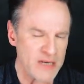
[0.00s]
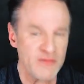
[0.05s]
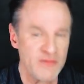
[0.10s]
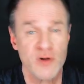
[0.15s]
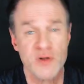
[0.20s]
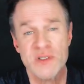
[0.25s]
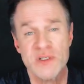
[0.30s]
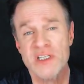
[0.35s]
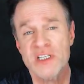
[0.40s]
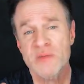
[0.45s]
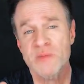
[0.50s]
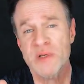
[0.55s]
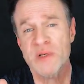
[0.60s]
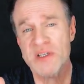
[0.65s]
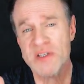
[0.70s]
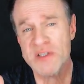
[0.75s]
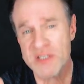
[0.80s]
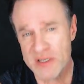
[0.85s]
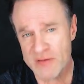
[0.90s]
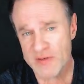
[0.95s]
versus
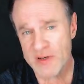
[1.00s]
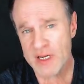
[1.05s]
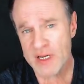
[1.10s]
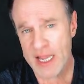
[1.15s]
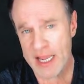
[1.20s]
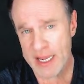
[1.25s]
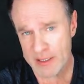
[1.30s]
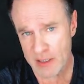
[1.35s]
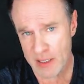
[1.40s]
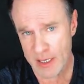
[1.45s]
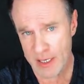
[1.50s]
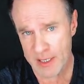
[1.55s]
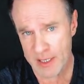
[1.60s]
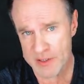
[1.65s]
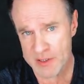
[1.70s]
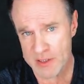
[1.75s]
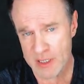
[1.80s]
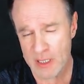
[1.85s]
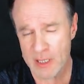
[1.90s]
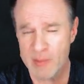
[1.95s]
specific
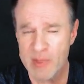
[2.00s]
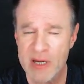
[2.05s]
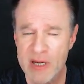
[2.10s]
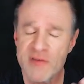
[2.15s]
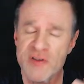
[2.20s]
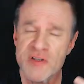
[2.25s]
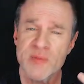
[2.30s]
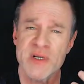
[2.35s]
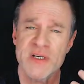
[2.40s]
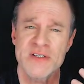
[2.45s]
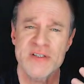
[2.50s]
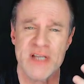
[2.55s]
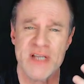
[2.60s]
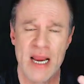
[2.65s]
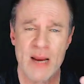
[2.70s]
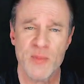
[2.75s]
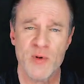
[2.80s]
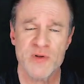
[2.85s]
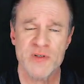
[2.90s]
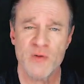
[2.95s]
headlines. Now, let me give you some
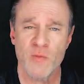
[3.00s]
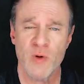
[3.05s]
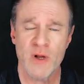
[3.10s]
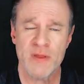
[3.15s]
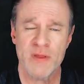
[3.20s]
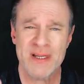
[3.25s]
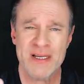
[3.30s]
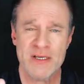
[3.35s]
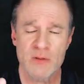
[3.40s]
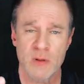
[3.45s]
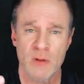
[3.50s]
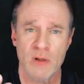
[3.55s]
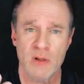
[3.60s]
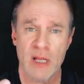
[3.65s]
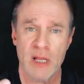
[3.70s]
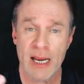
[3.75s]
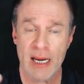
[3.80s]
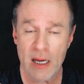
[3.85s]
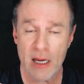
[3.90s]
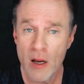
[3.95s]
examples of what these look
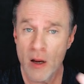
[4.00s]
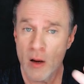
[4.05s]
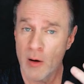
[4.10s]
like.